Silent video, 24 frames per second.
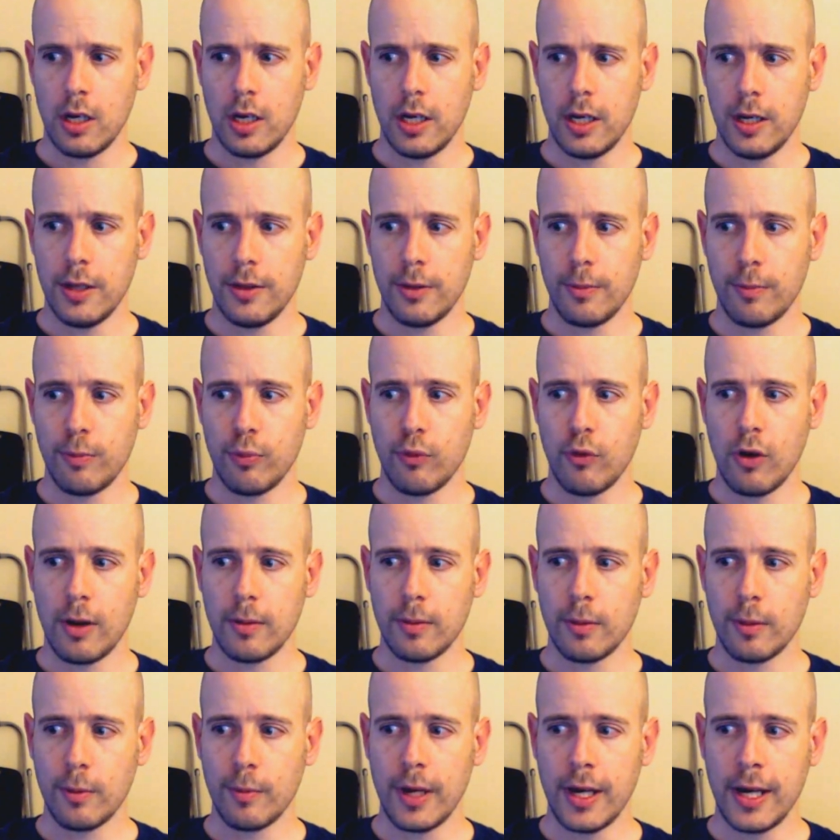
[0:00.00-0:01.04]
And the
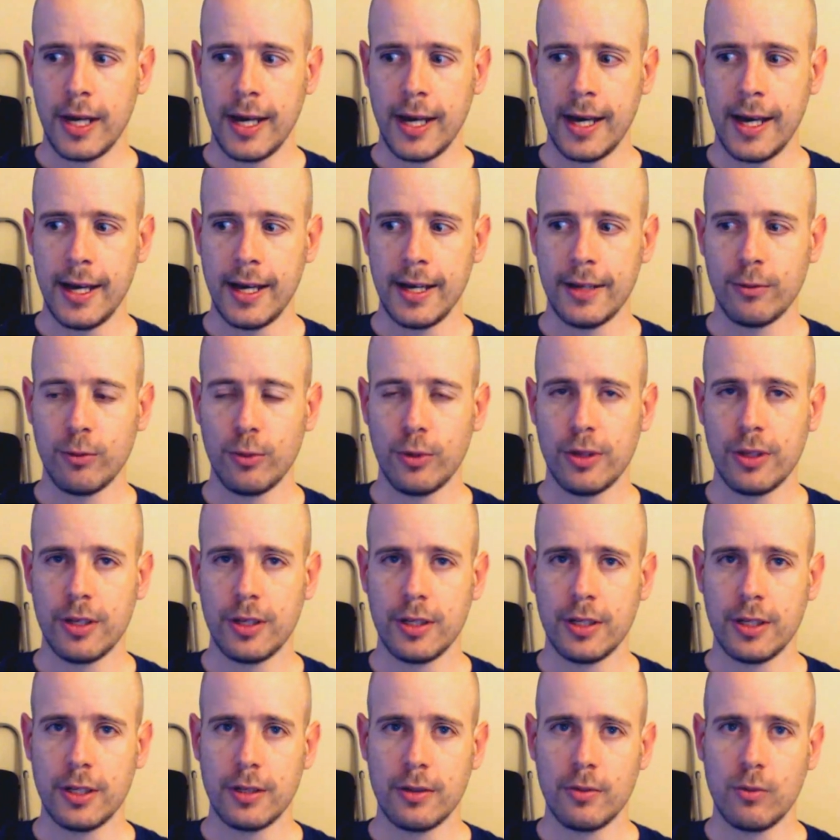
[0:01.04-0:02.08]
problem I had with
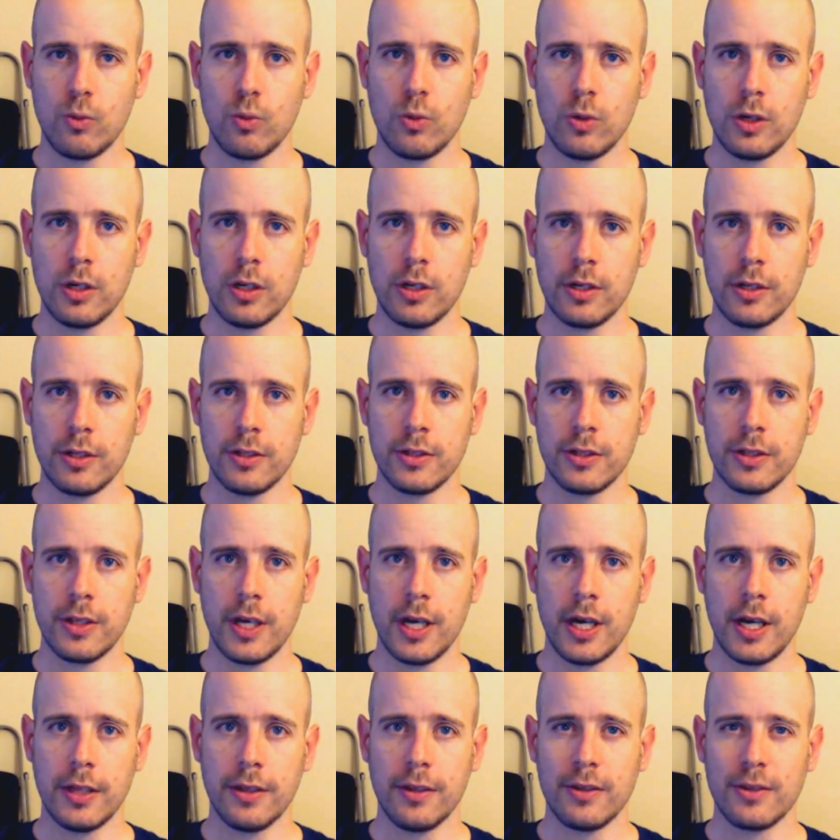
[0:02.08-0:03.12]
it was
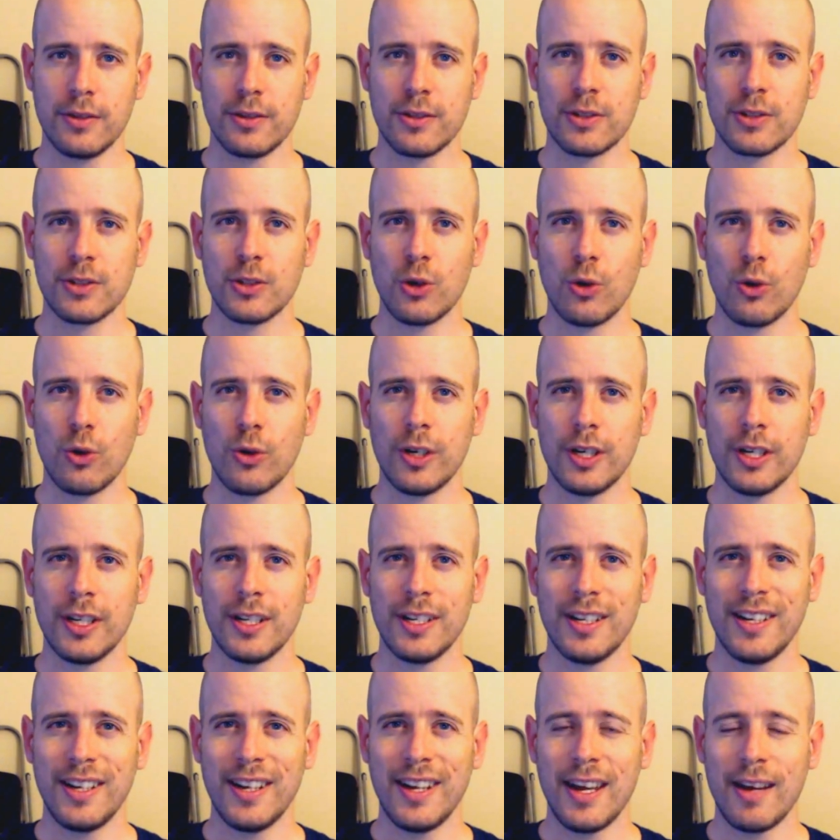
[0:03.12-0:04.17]
that the
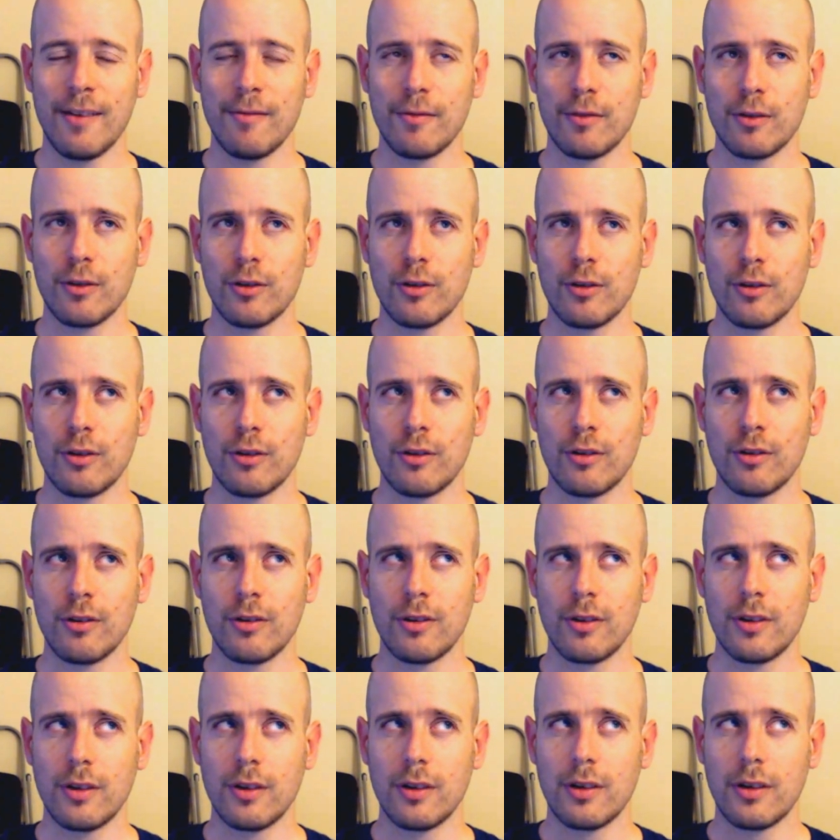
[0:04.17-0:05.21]
story
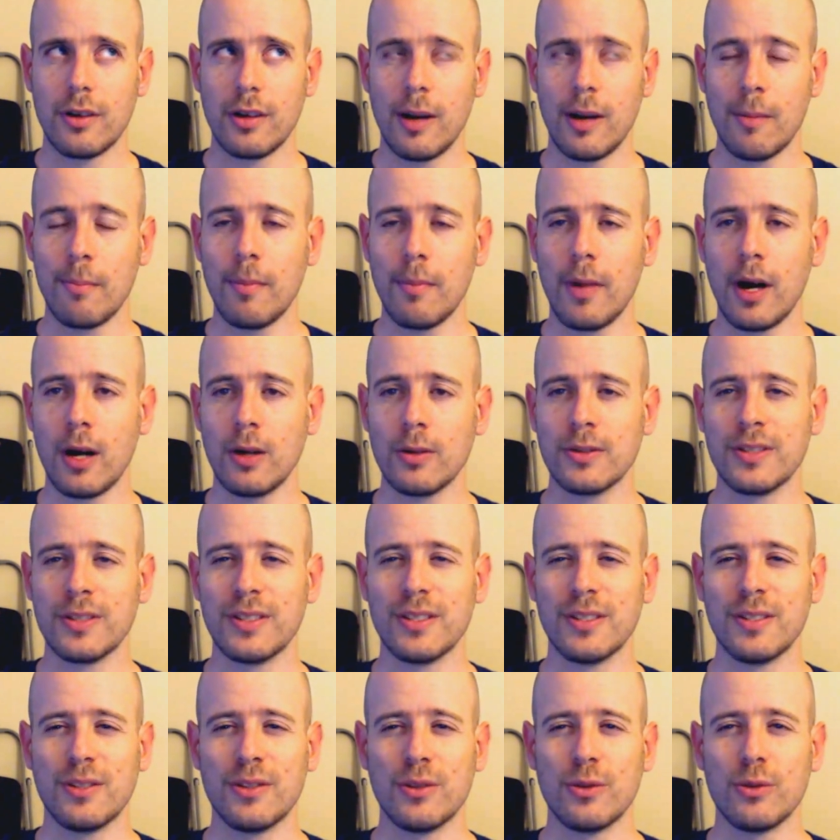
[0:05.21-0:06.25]
never
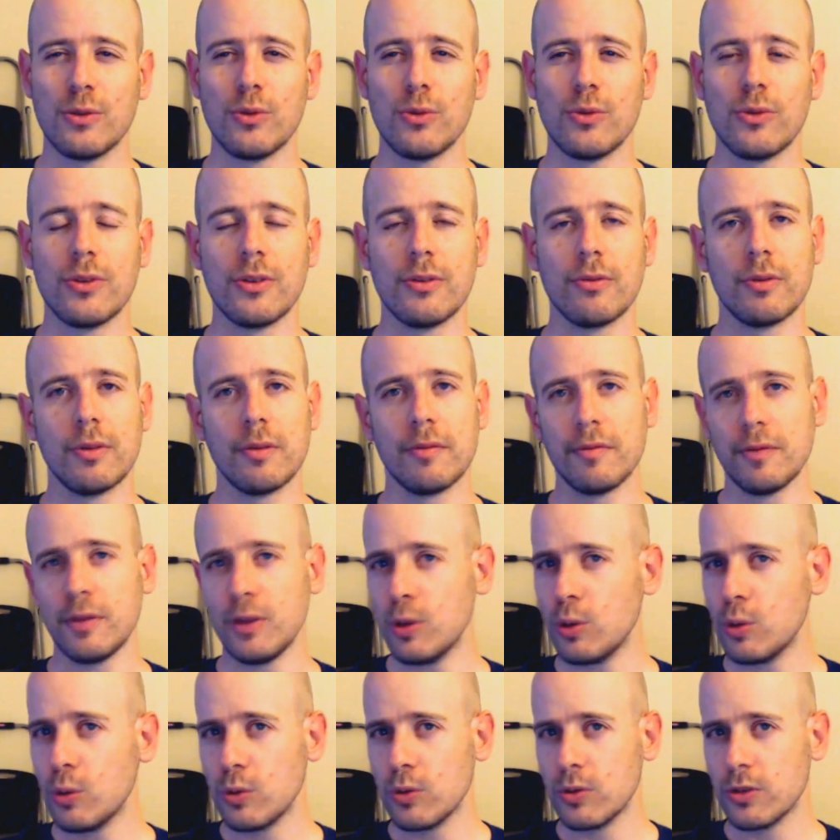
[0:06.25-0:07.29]
amounted to the
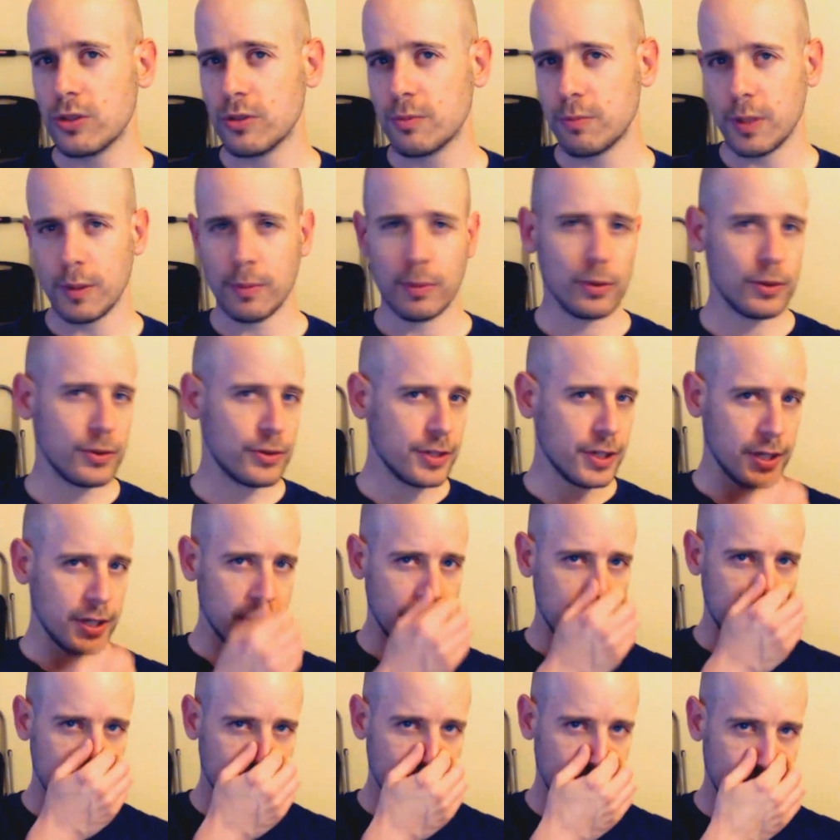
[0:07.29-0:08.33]
reviews people say it
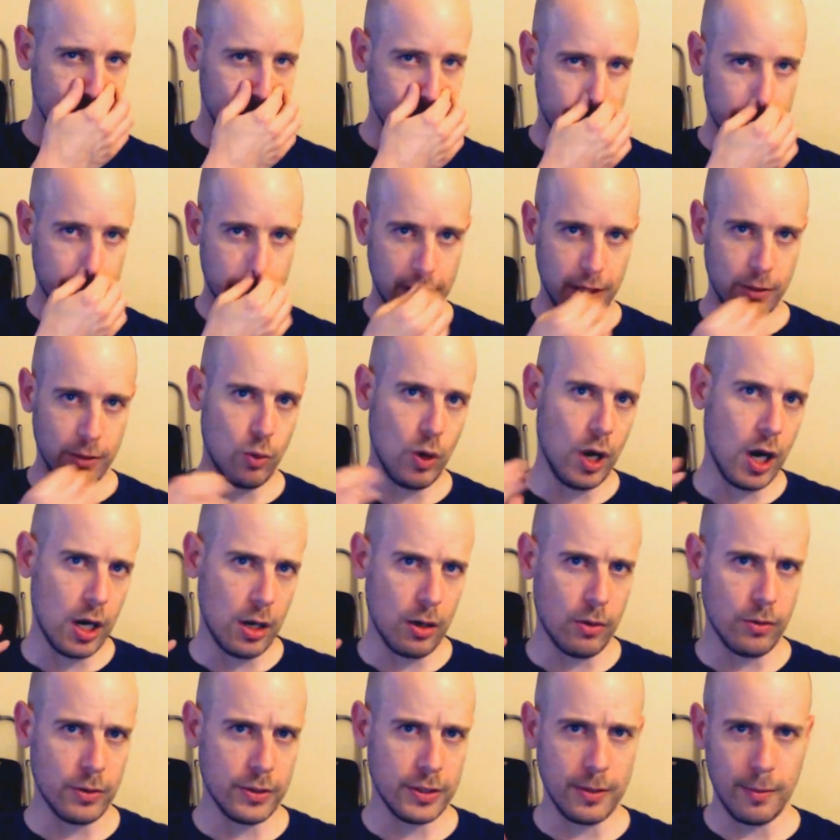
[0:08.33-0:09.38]
is. People say like,
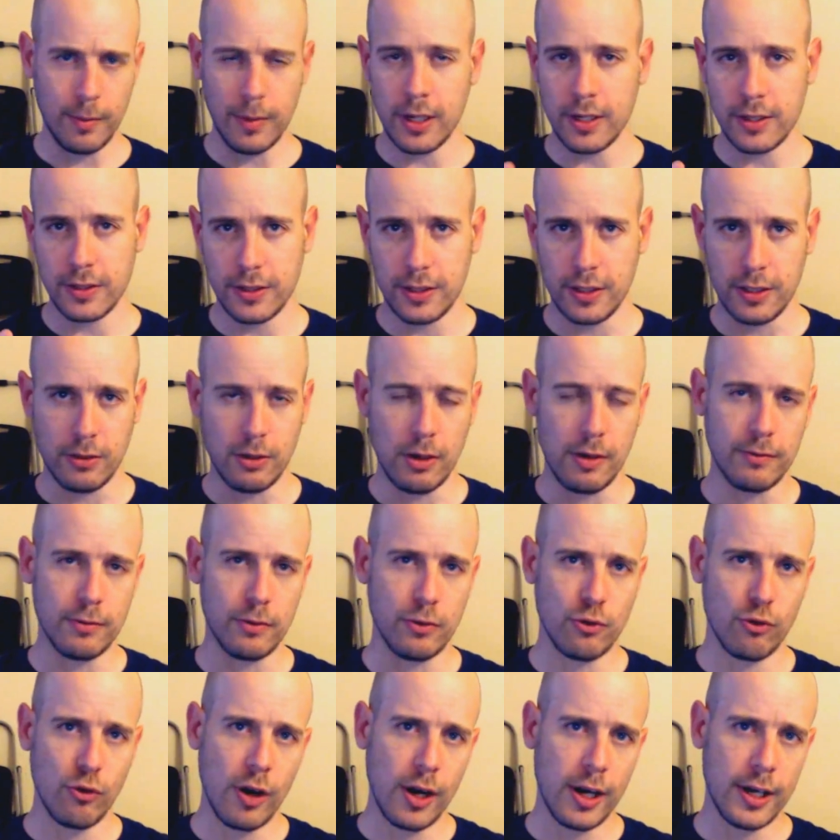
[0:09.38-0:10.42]
wow, it's amazing, you have
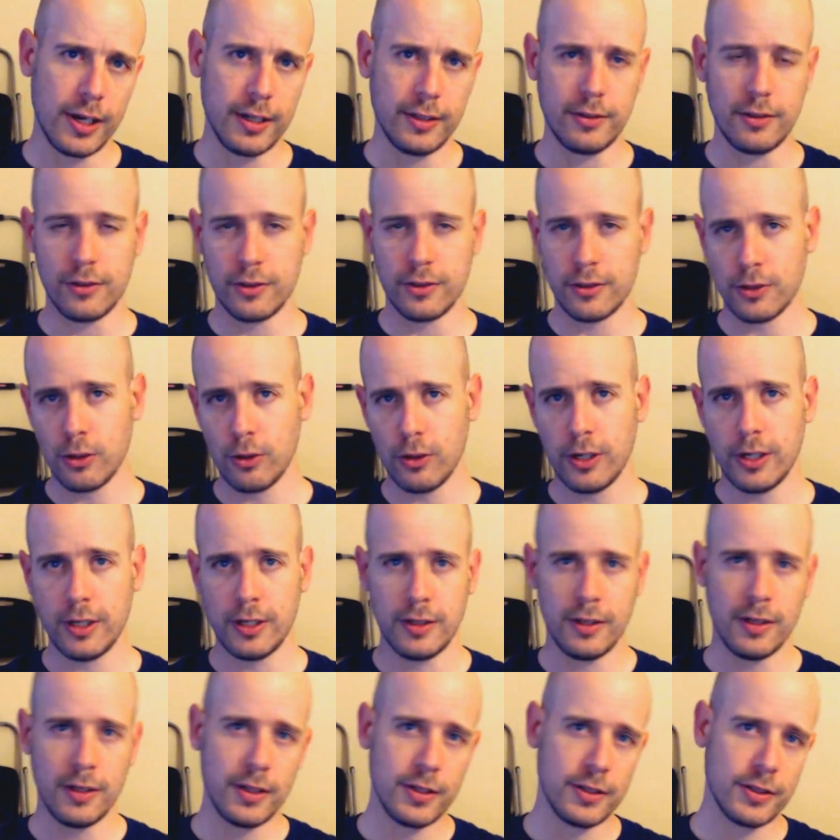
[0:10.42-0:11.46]
to try it, the
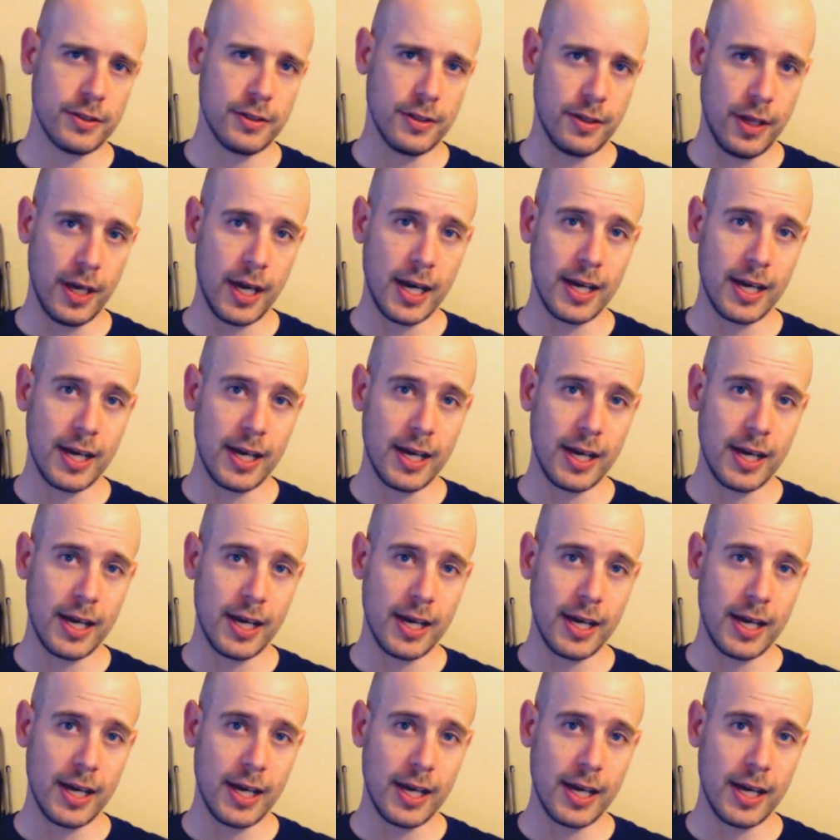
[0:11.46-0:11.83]
story, this, to